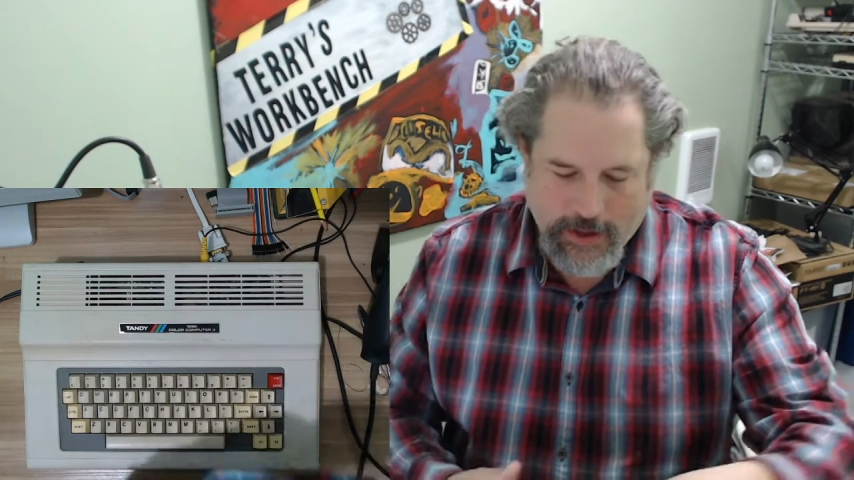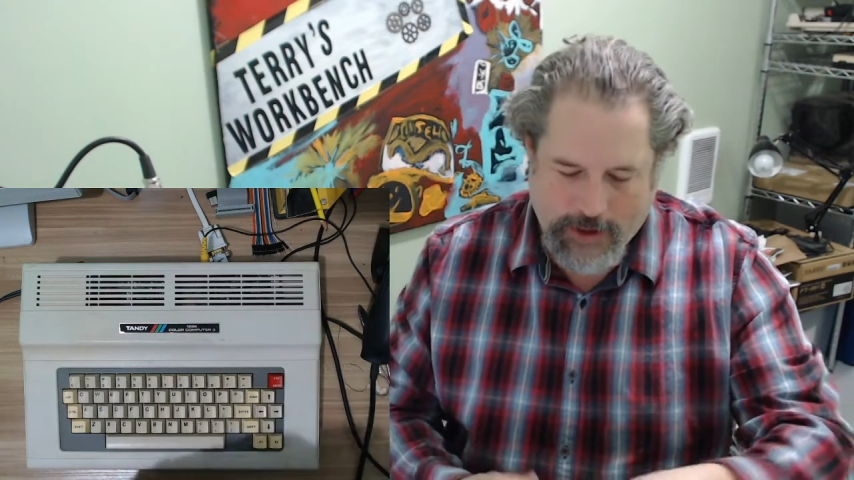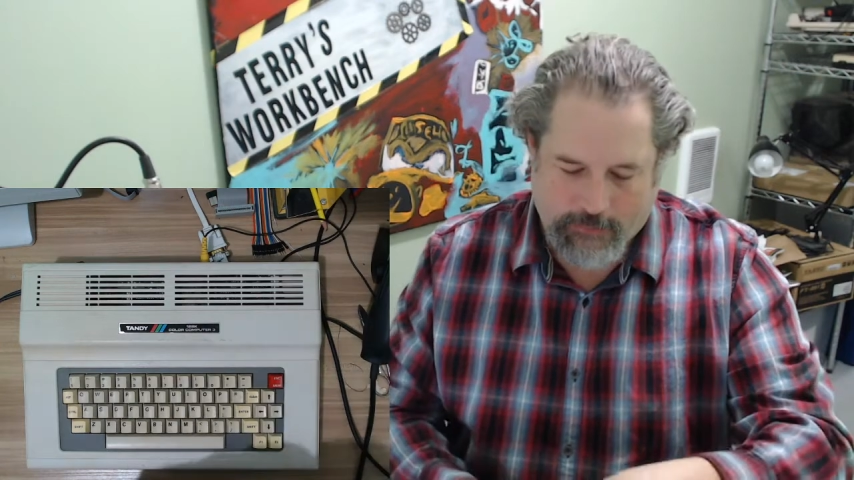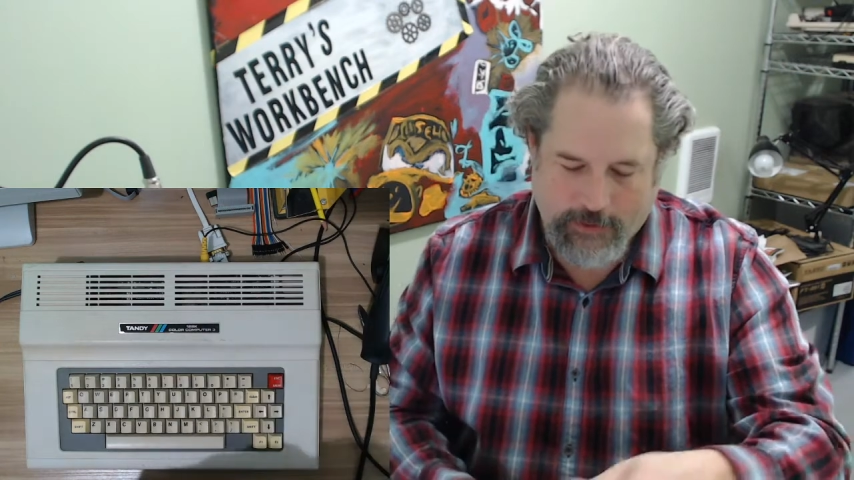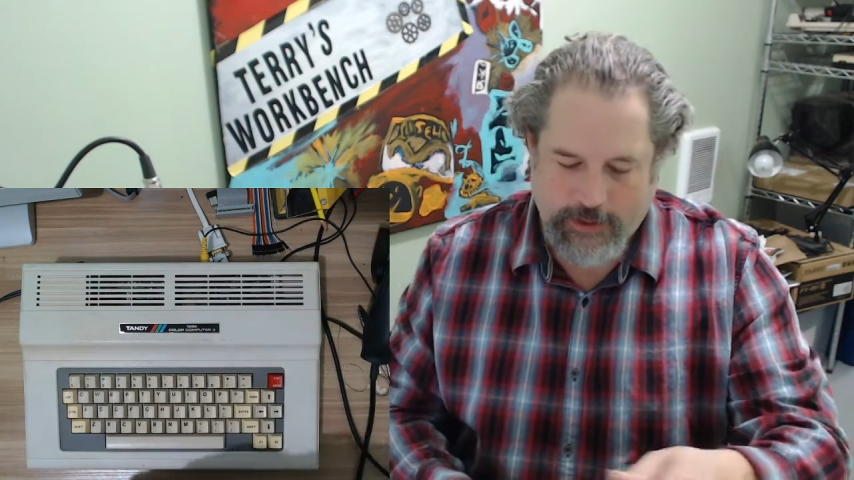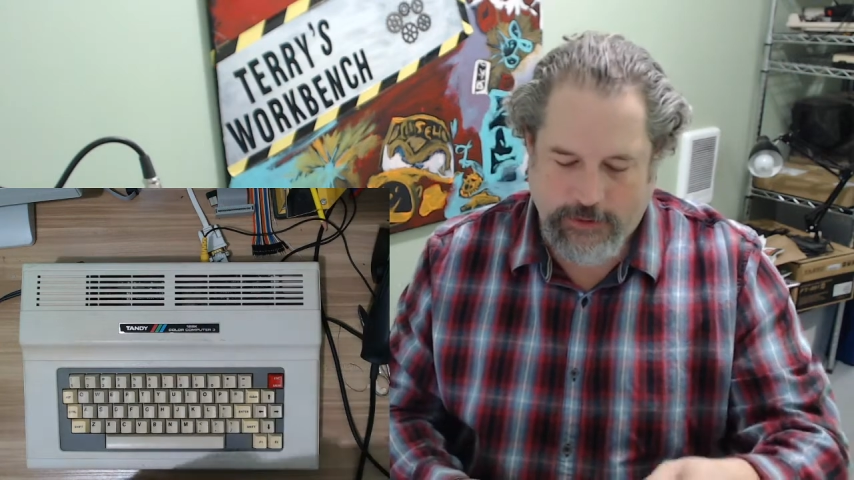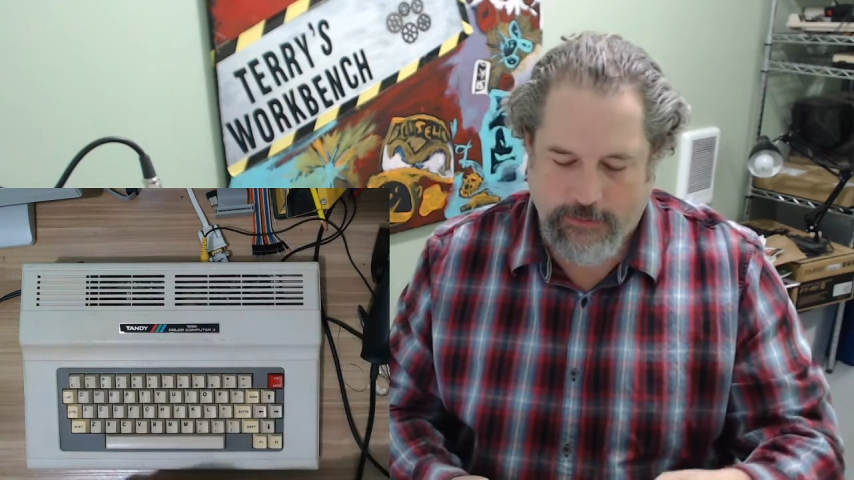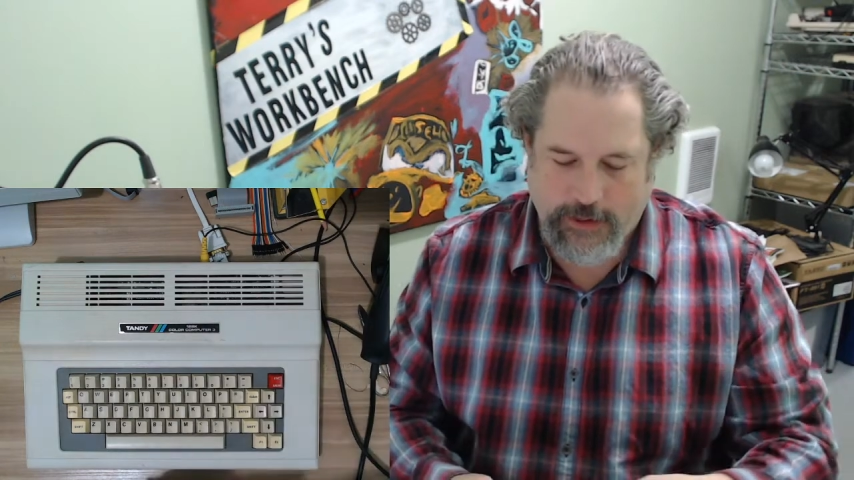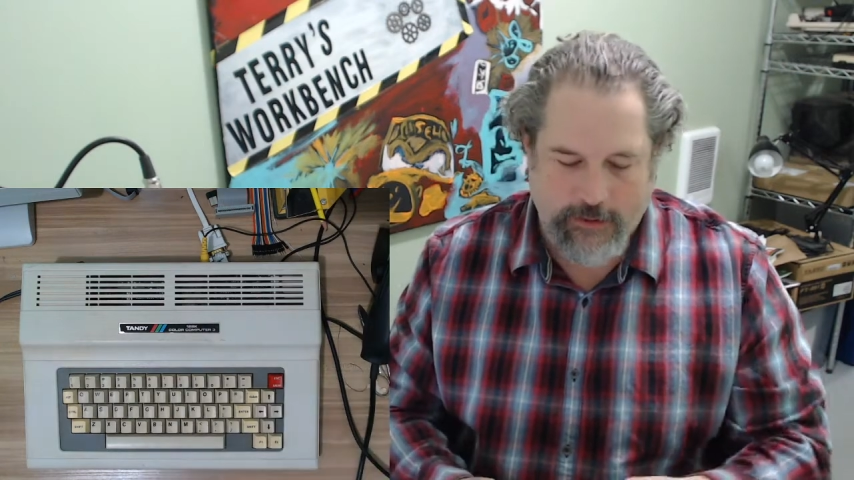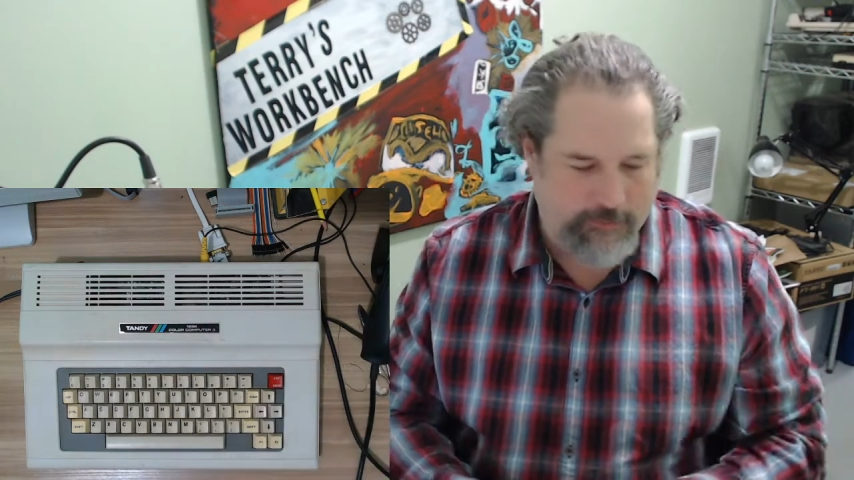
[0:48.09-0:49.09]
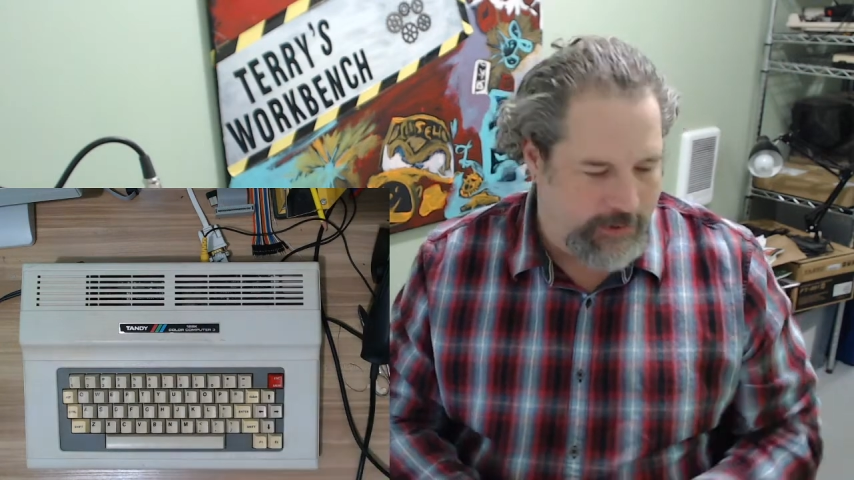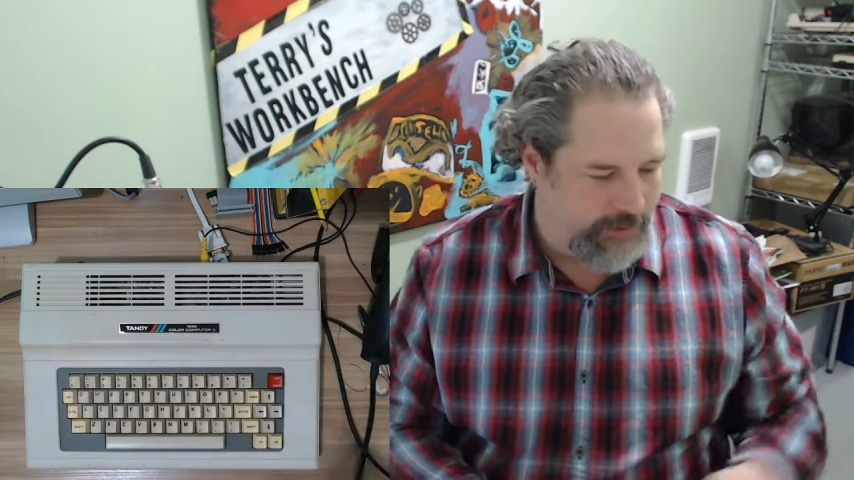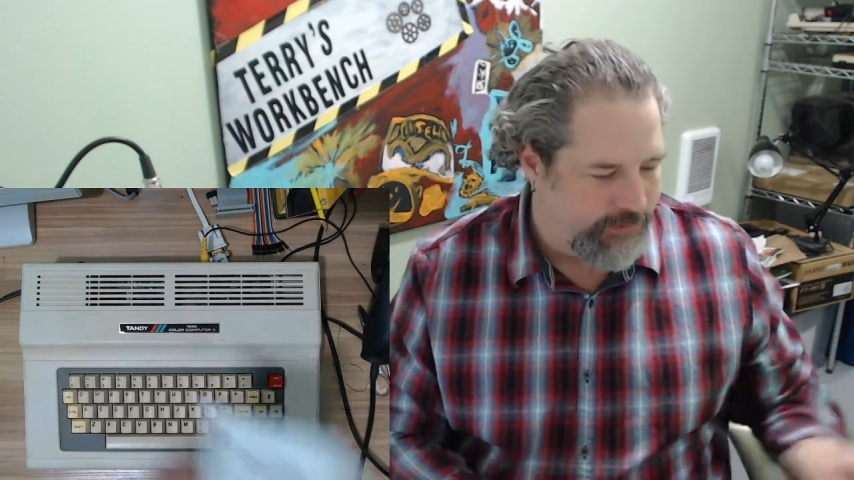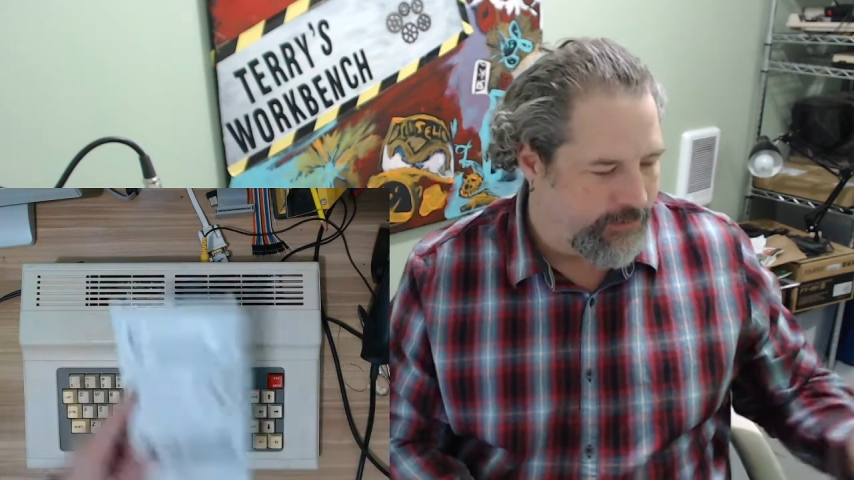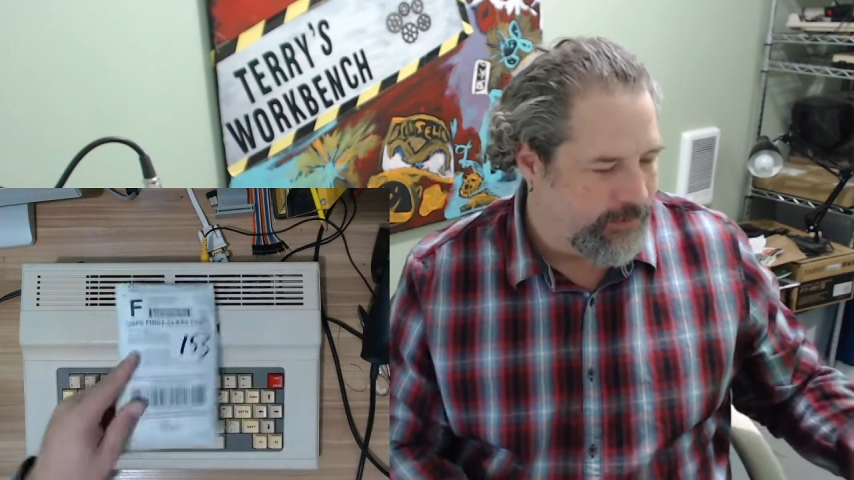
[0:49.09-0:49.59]
and we're going to do it
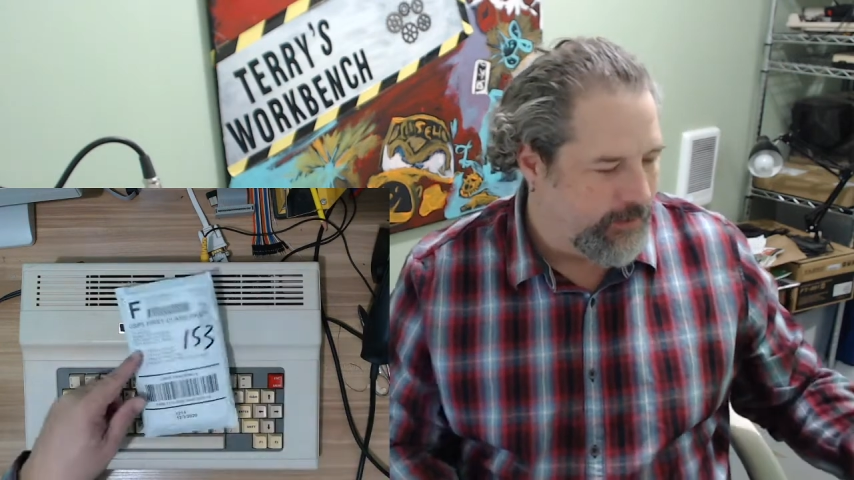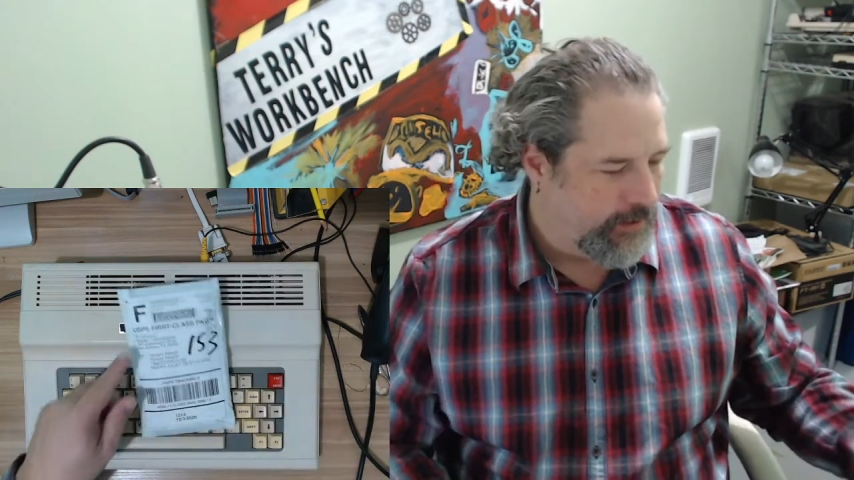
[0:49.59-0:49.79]
with